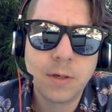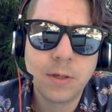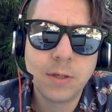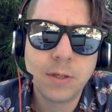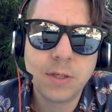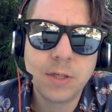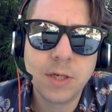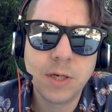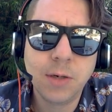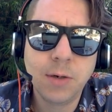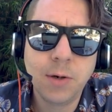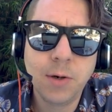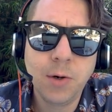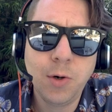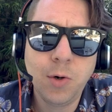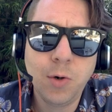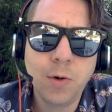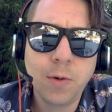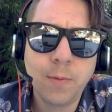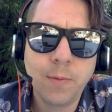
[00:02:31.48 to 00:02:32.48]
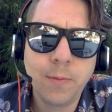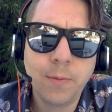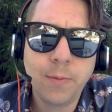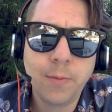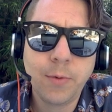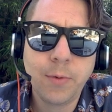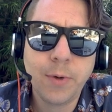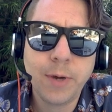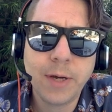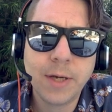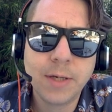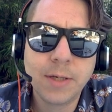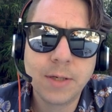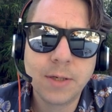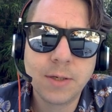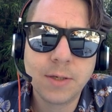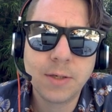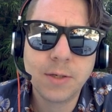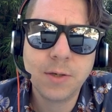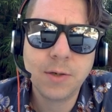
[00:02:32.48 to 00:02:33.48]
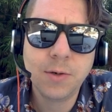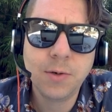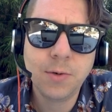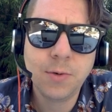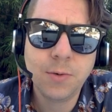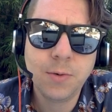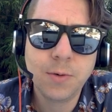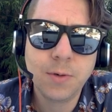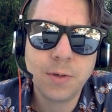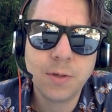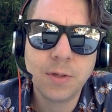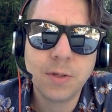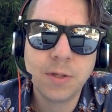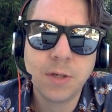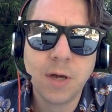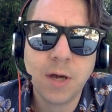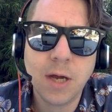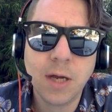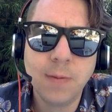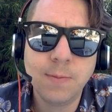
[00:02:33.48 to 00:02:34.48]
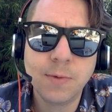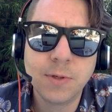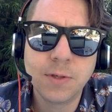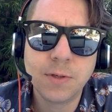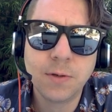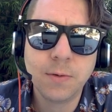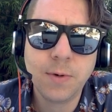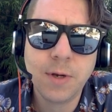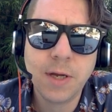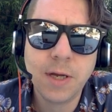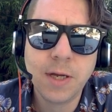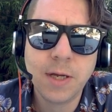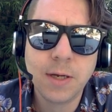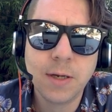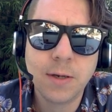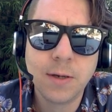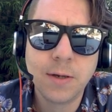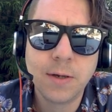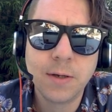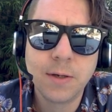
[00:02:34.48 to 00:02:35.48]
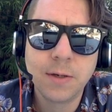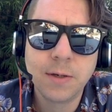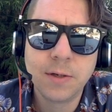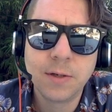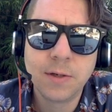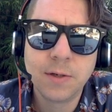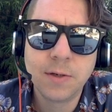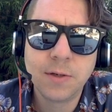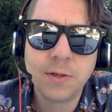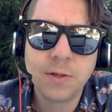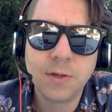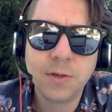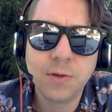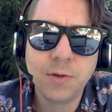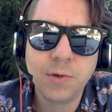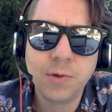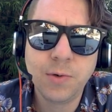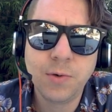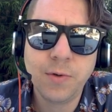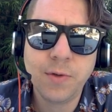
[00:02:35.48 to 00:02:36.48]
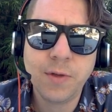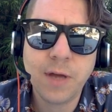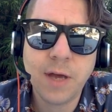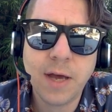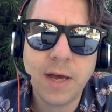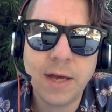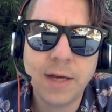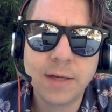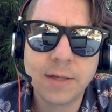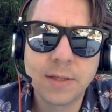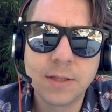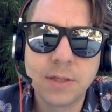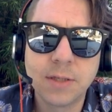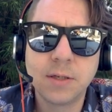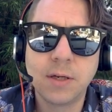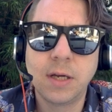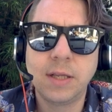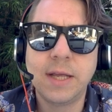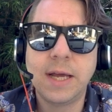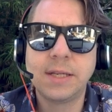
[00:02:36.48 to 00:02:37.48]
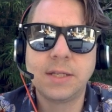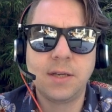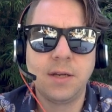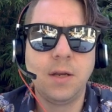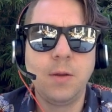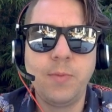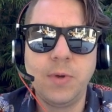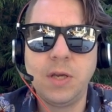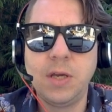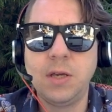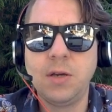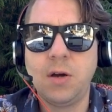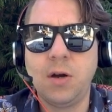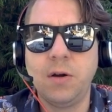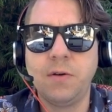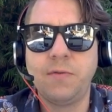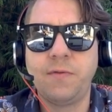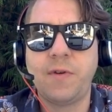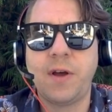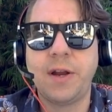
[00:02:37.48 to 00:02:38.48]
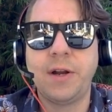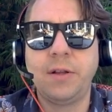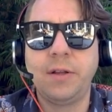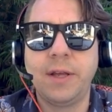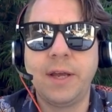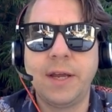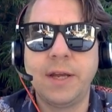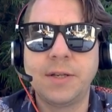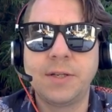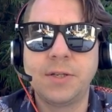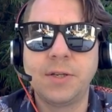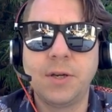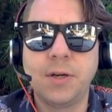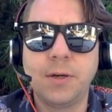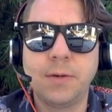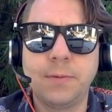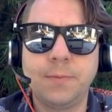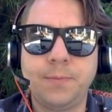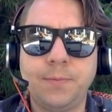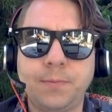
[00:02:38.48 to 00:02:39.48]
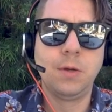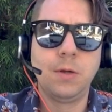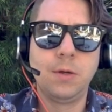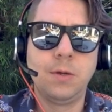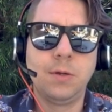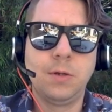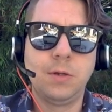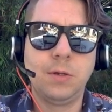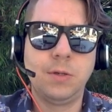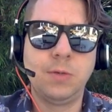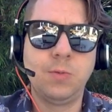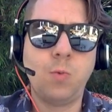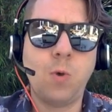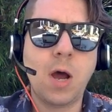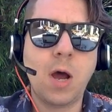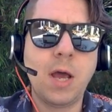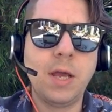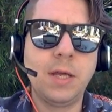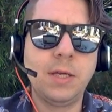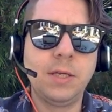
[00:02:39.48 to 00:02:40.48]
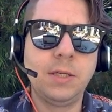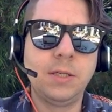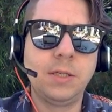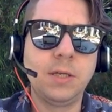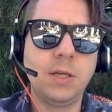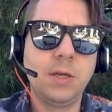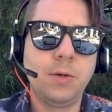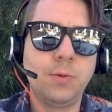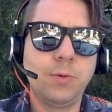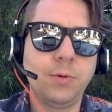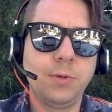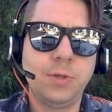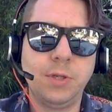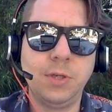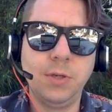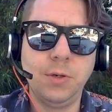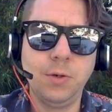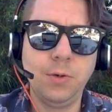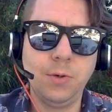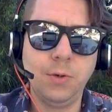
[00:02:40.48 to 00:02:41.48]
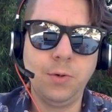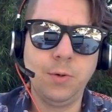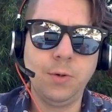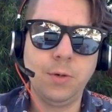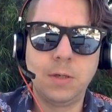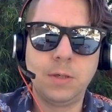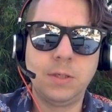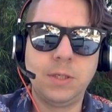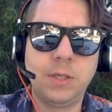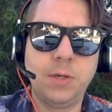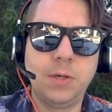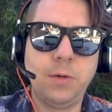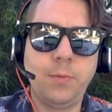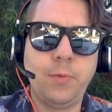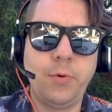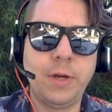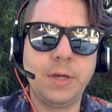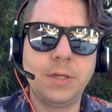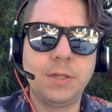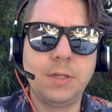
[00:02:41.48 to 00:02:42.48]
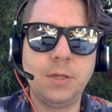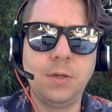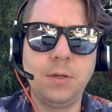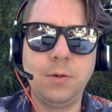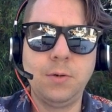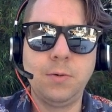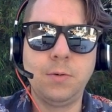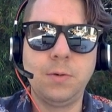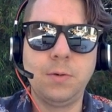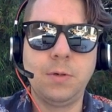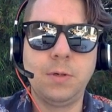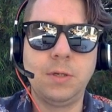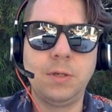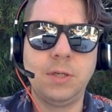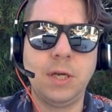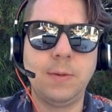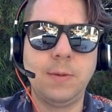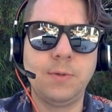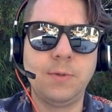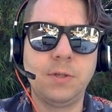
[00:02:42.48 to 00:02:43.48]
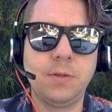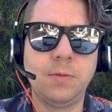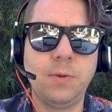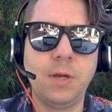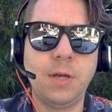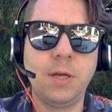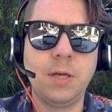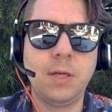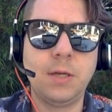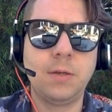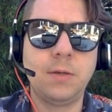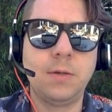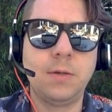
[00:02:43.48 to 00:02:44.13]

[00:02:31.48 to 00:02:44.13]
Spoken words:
0.2 times 3 to the x. And that's going to be our final answer. Y is equal to 0.2 times 3